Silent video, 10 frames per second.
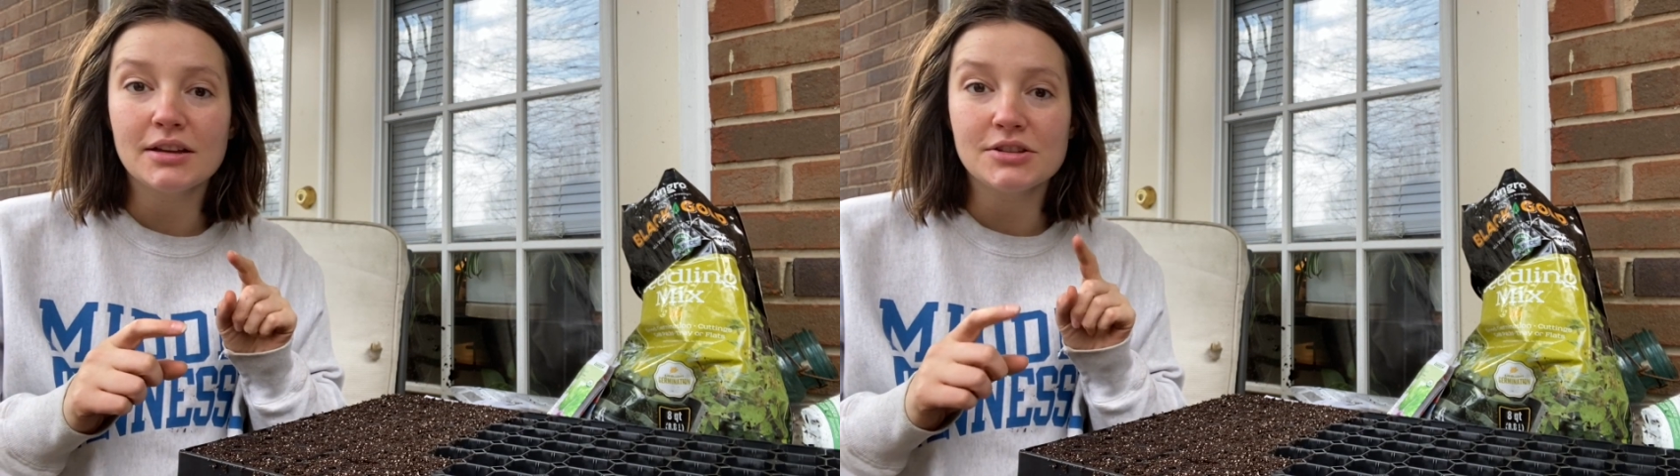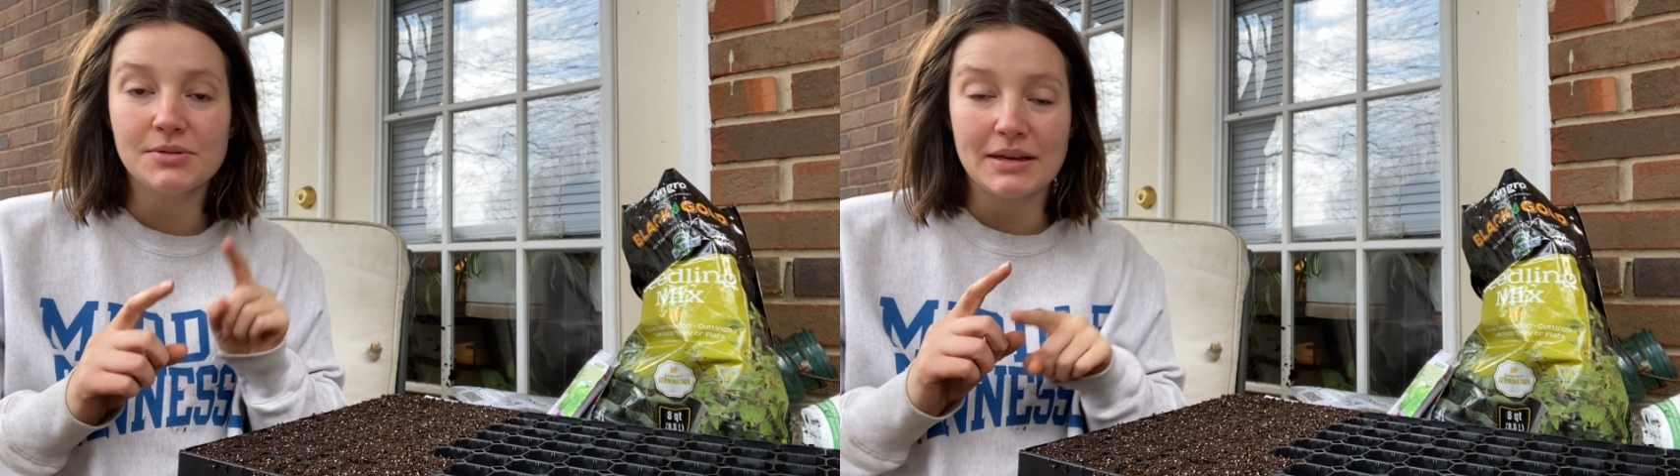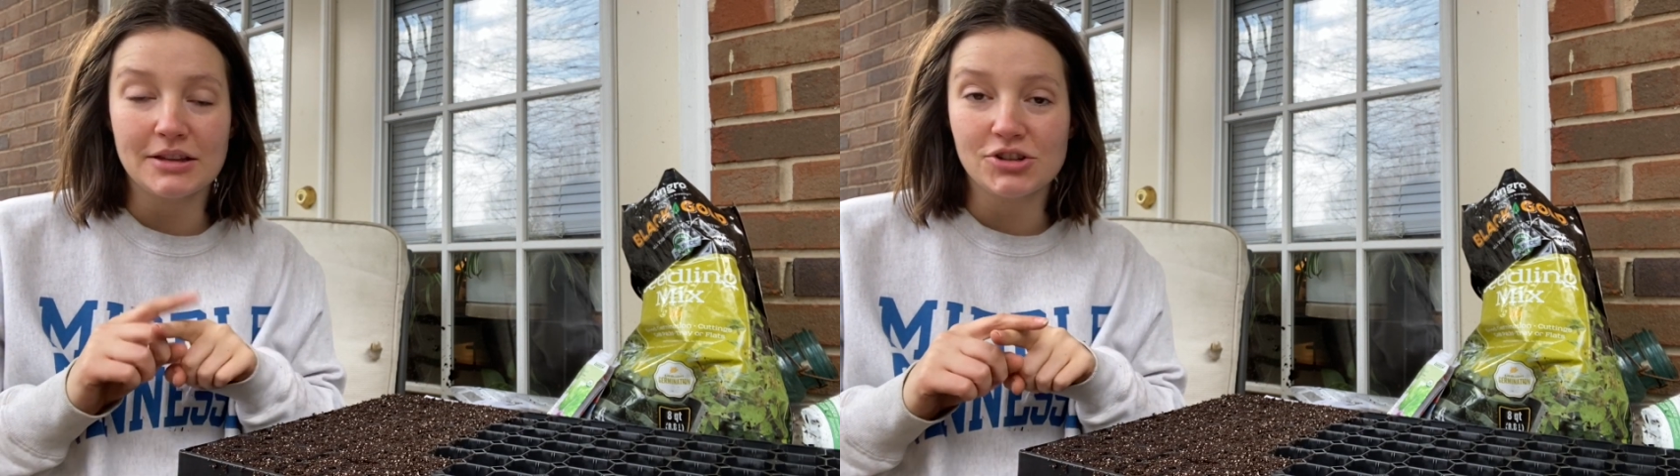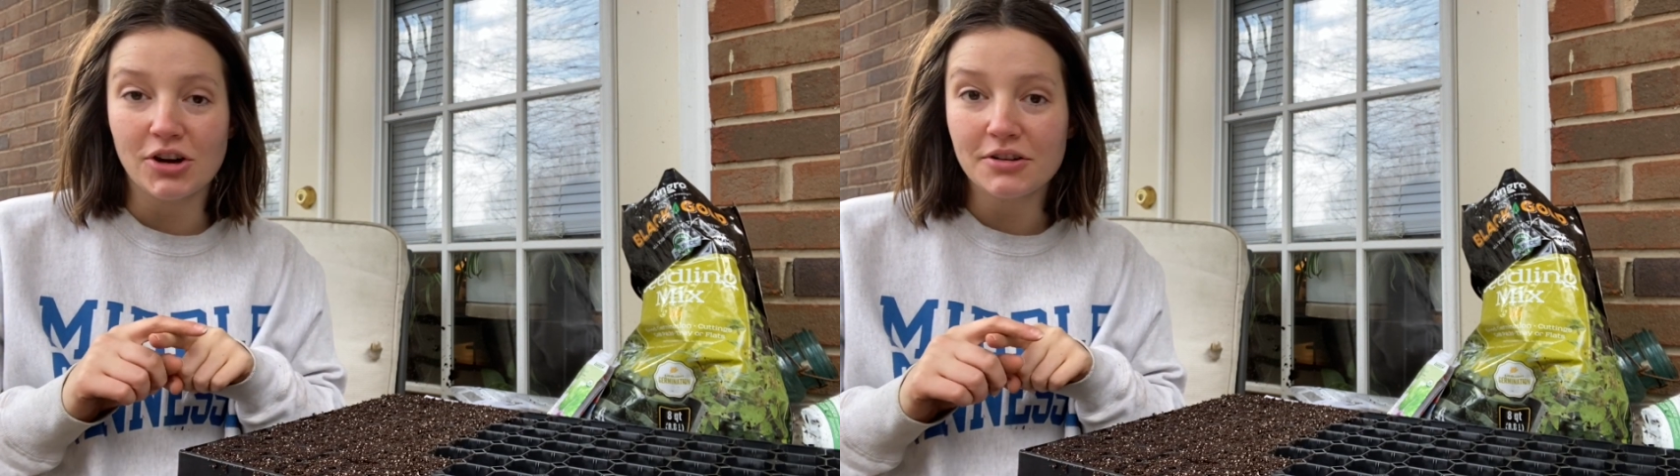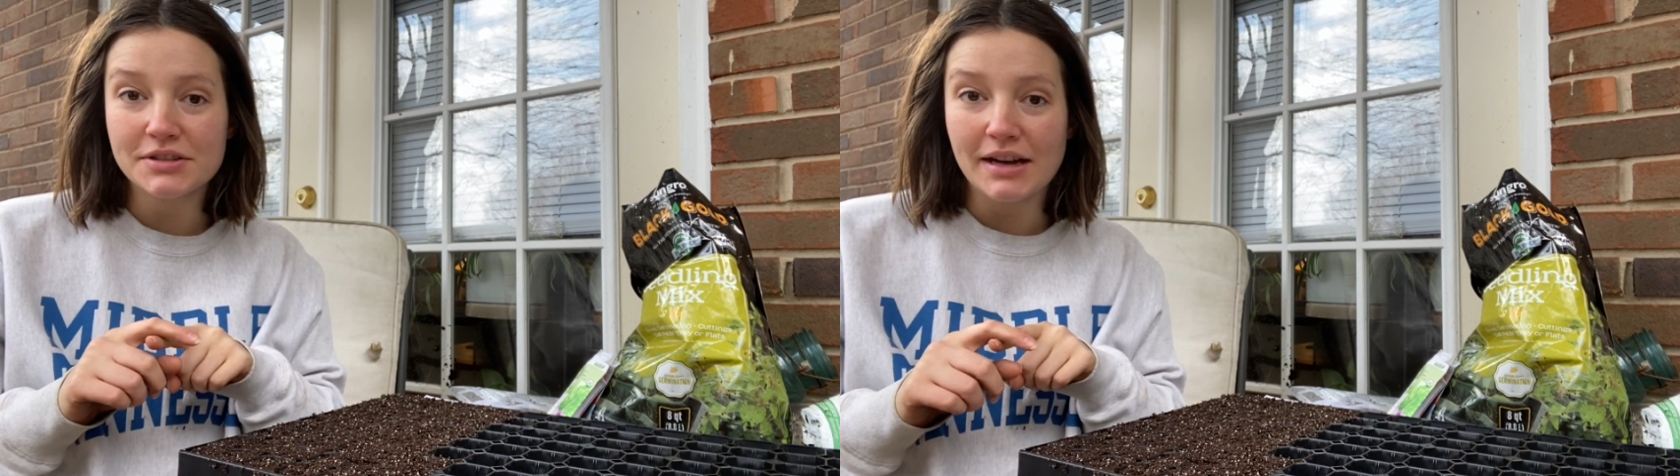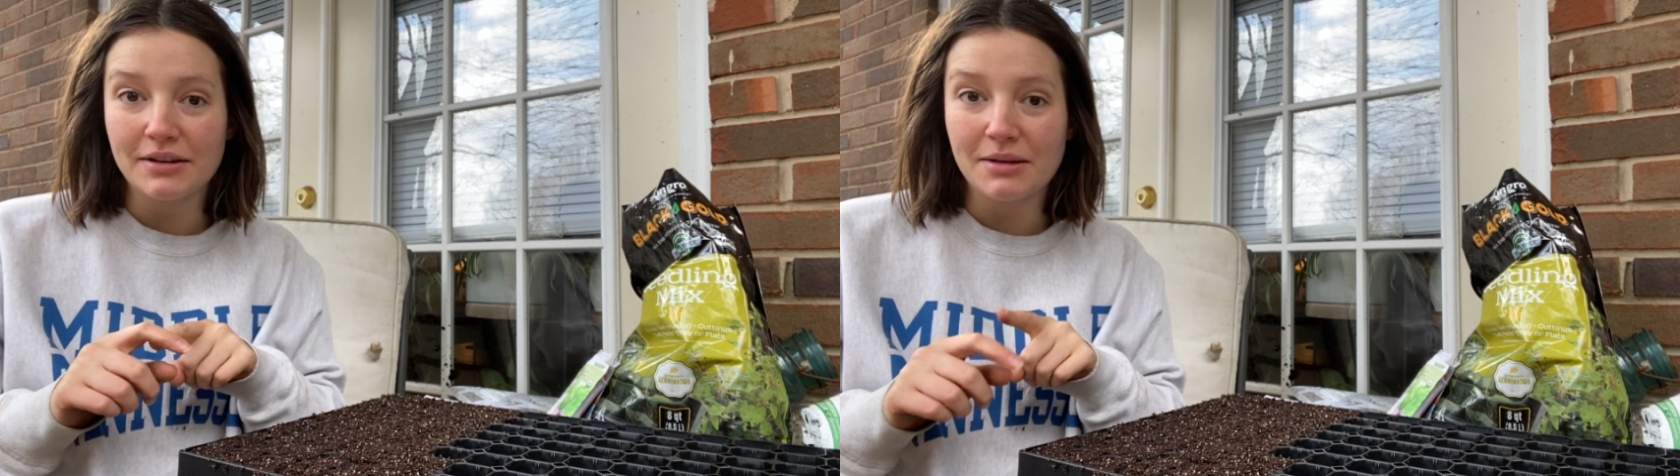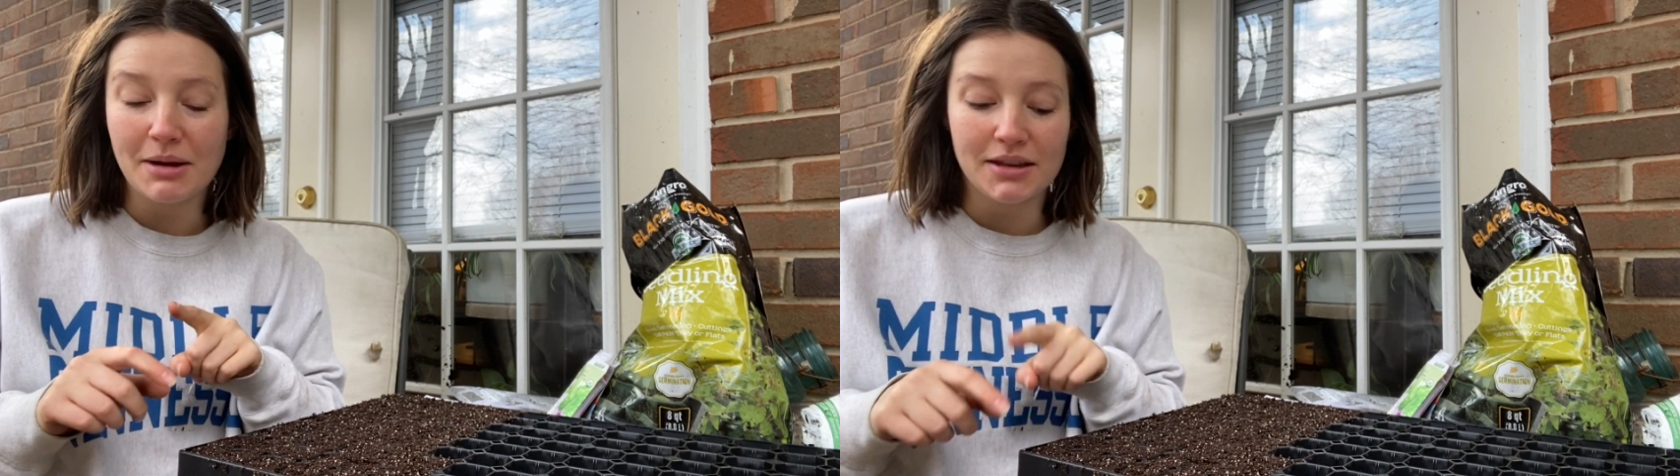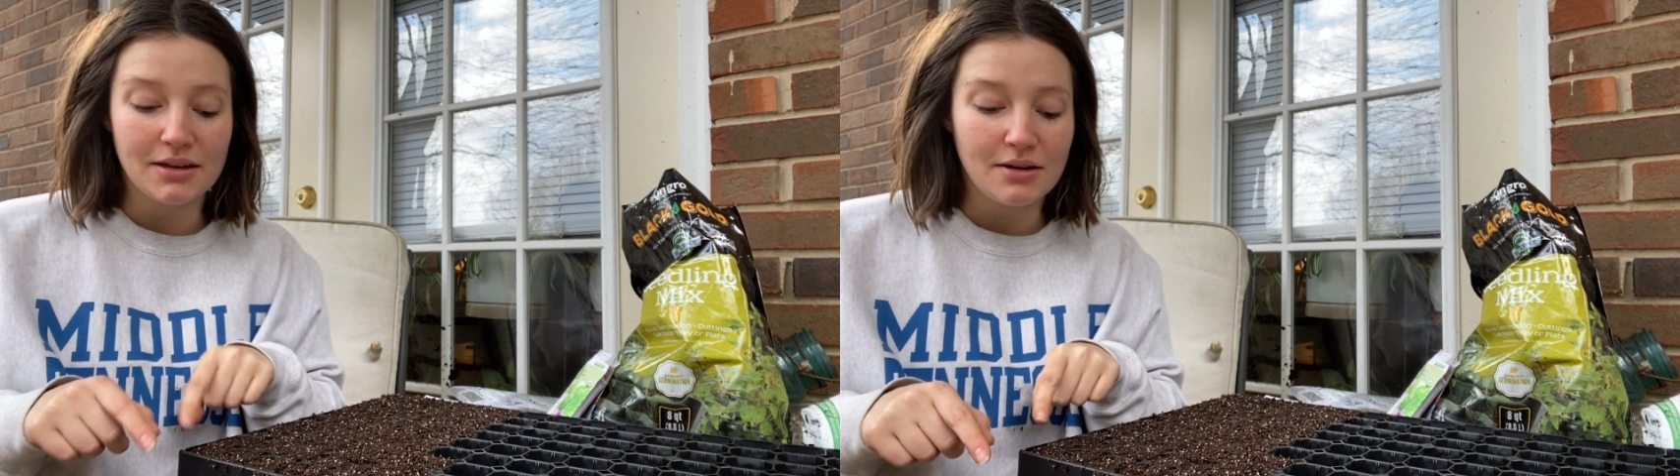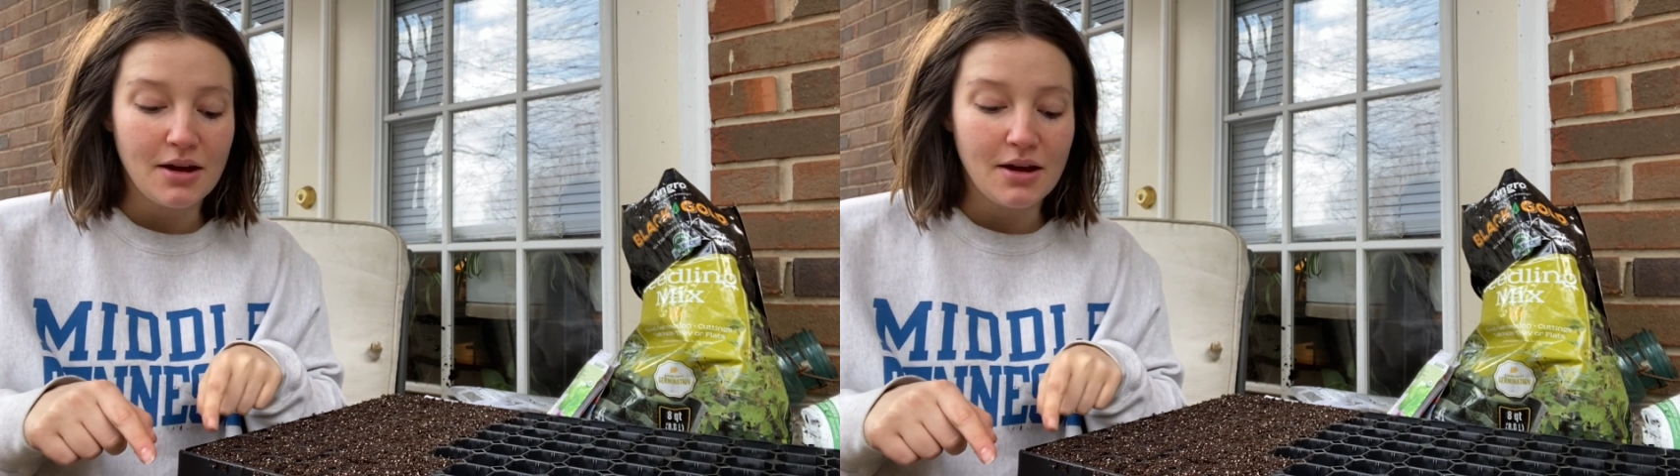doing the Charles Downing method,